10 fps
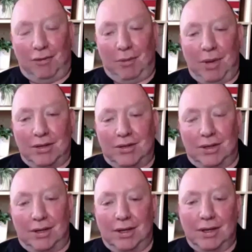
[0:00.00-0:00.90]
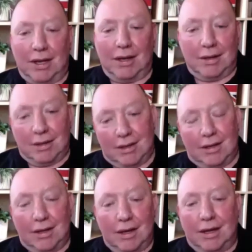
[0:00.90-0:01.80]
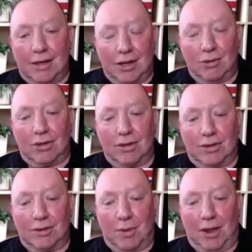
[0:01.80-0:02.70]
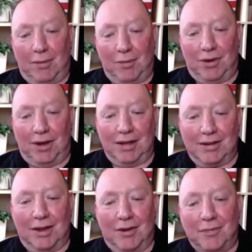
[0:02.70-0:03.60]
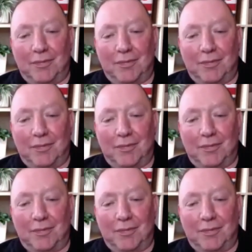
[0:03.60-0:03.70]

a bit uh, useless as well, then, wouldn't it? So yes,